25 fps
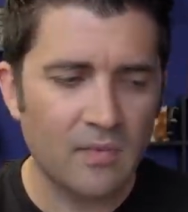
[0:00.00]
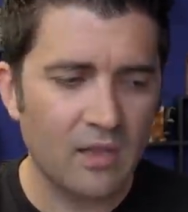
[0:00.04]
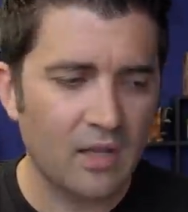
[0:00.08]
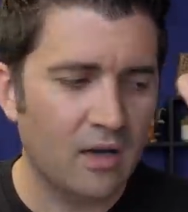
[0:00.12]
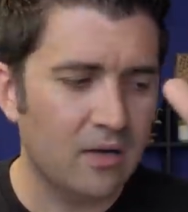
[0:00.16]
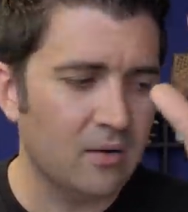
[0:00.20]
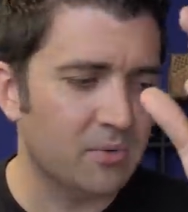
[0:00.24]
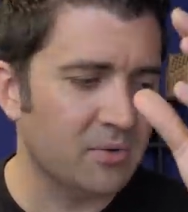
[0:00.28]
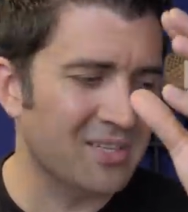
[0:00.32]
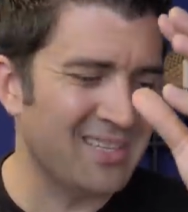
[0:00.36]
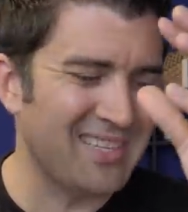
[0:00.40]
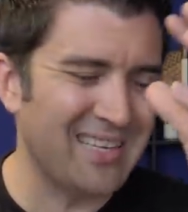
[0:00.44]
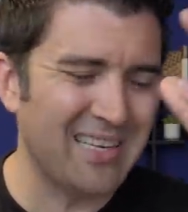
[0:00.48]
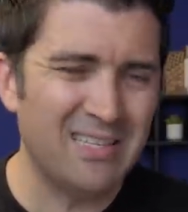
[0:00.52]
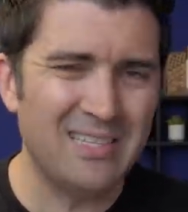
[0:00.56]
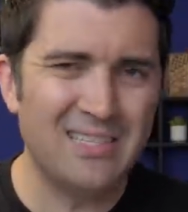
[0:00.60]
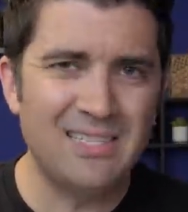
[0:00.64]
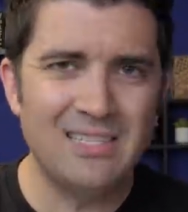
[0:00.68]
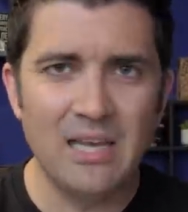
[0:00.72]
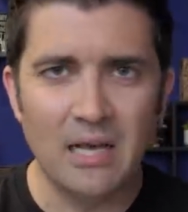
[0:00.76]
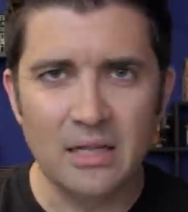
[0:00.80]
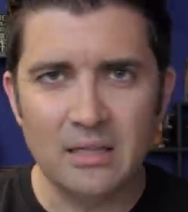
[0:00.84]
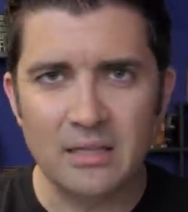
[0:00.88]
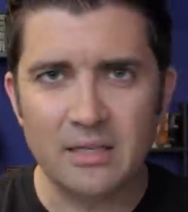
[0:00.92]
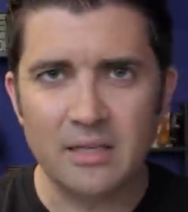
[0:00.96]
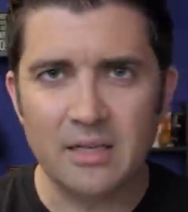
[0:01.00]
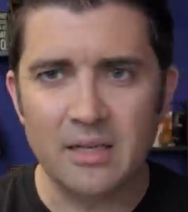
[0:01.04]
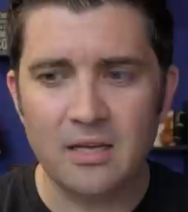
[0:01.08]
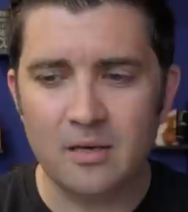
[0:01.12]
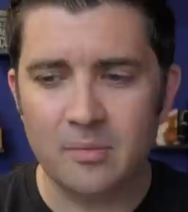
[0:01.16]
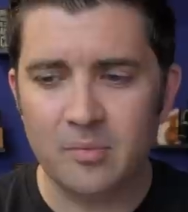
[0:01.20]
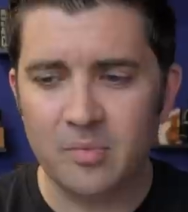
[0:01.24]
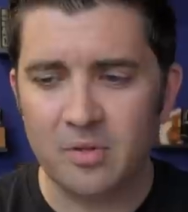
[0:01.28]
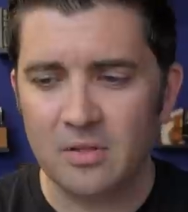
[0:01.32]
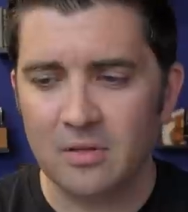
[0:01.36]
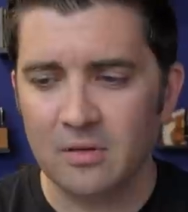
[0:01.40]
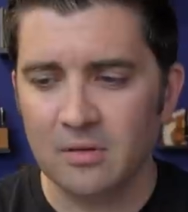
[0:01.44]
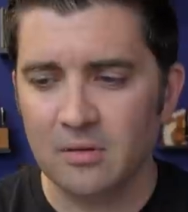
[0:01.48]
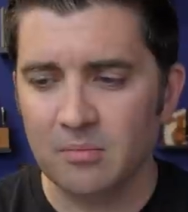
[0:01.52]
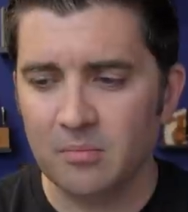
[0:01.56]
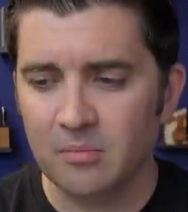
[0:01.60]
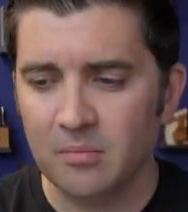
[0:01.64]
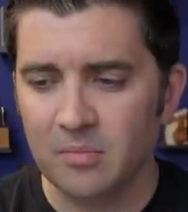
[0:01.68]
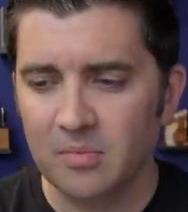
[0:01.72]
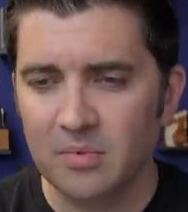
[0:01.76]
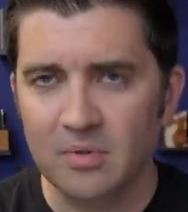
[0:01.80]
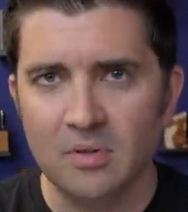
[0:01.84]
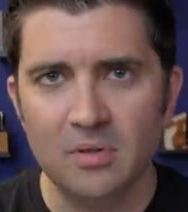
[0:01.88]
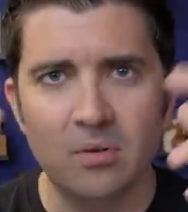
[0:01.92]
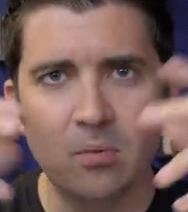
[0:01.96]
I don't want to say delicate, but the
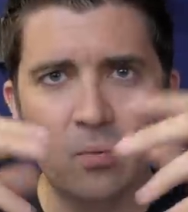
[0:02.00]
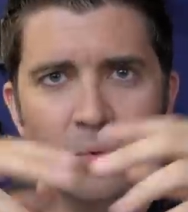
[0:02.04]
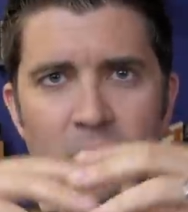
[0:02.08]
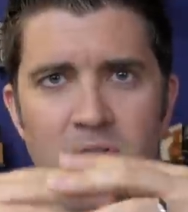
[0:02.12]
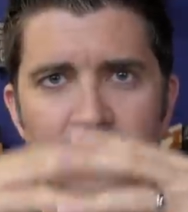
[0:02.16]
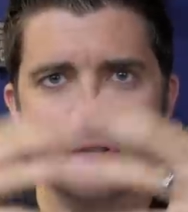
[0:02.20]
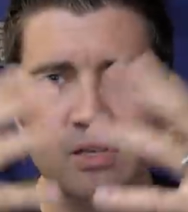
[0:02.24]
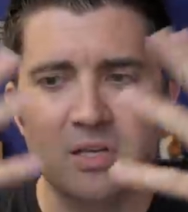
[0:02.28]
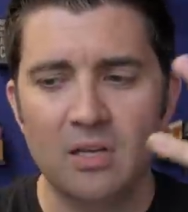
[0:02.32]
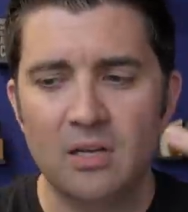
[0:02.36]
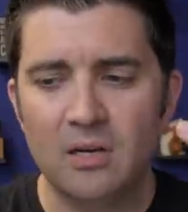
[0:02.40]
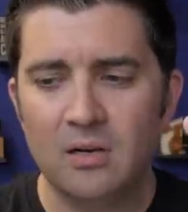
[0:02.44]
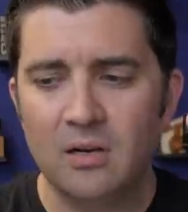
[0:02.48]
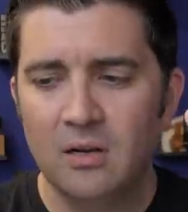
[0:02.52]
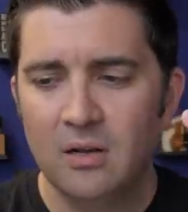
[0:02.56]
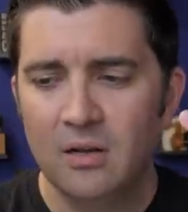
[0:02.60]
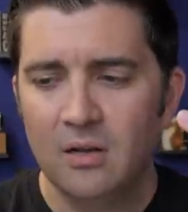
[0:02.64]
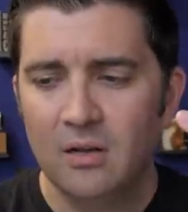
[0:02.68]
the ones that